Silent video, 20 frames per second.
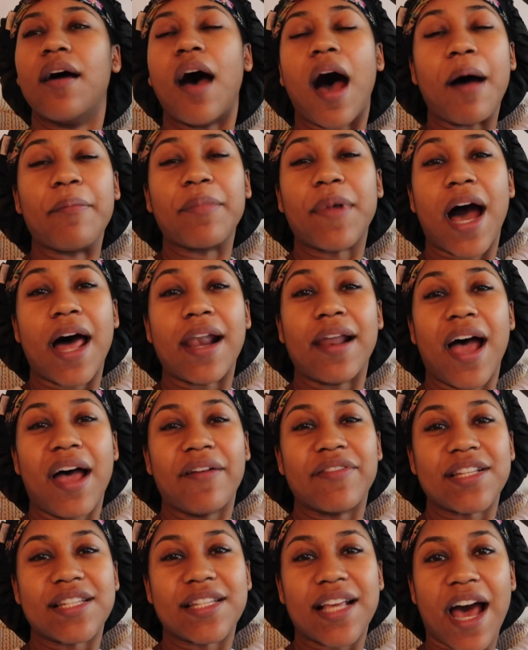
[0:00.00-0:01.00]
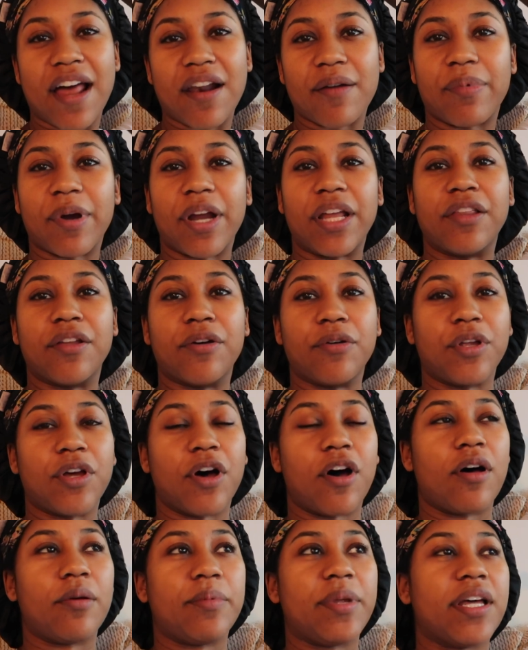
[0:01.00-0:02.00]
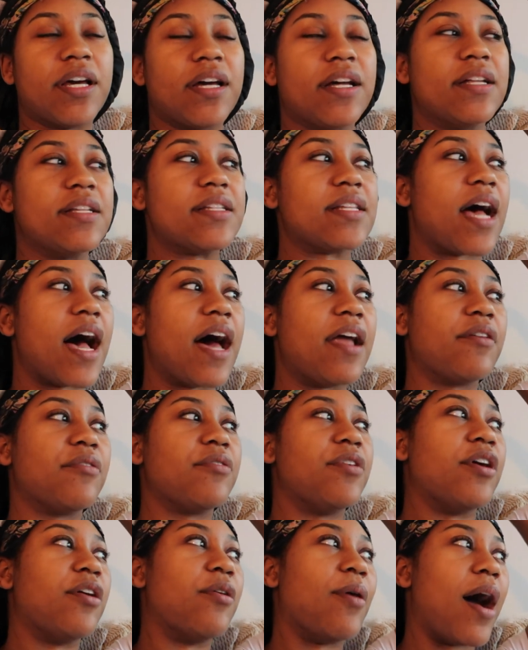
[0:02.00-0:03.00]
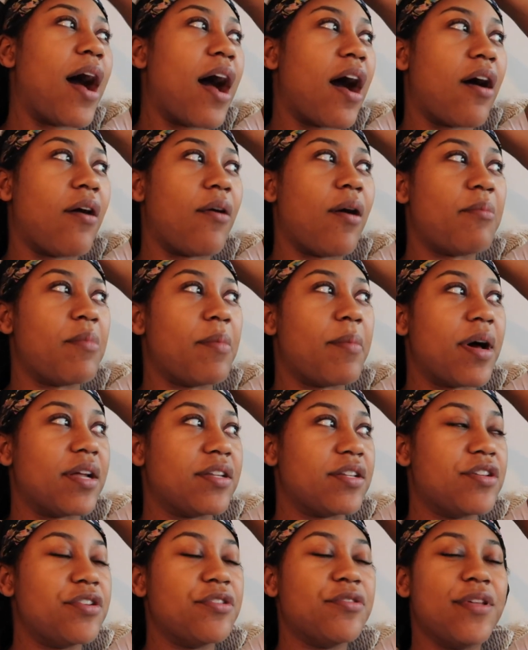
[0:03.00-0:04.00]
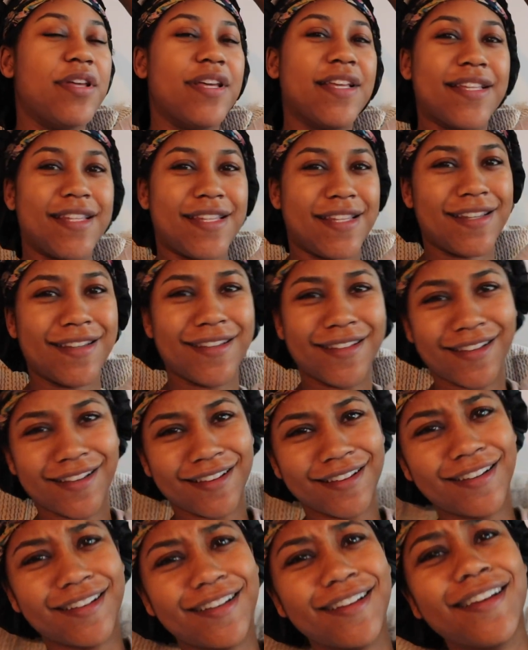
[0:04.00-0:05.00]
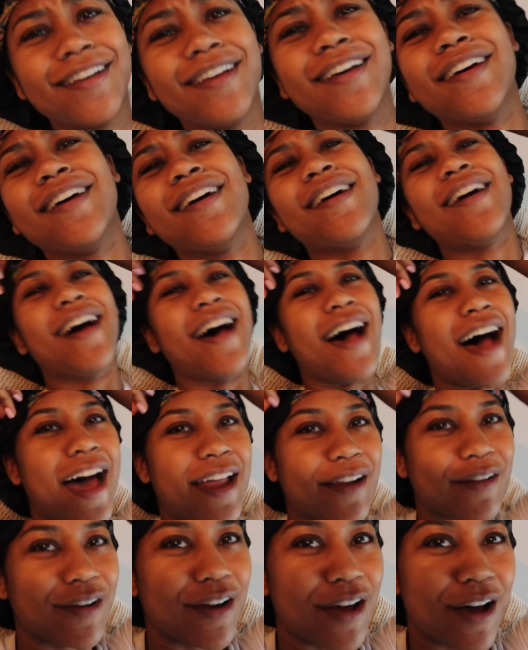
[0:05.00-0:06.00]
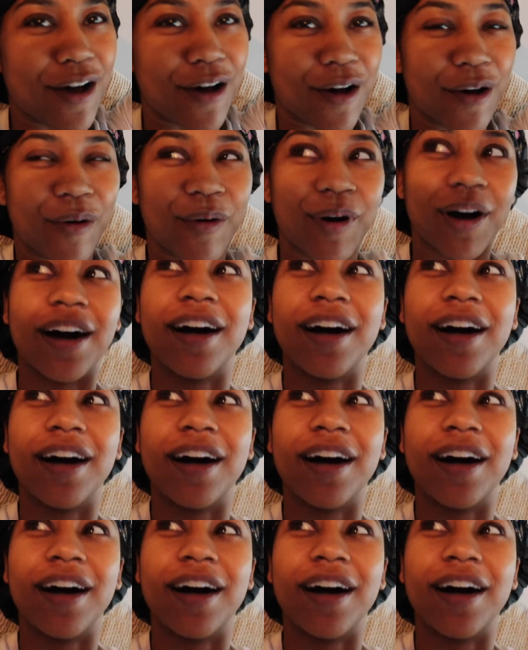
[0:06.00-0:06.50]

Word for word: I'm kind of have a scatterbrain though, y'all, because I don't know how I'm about to do this. I don't know.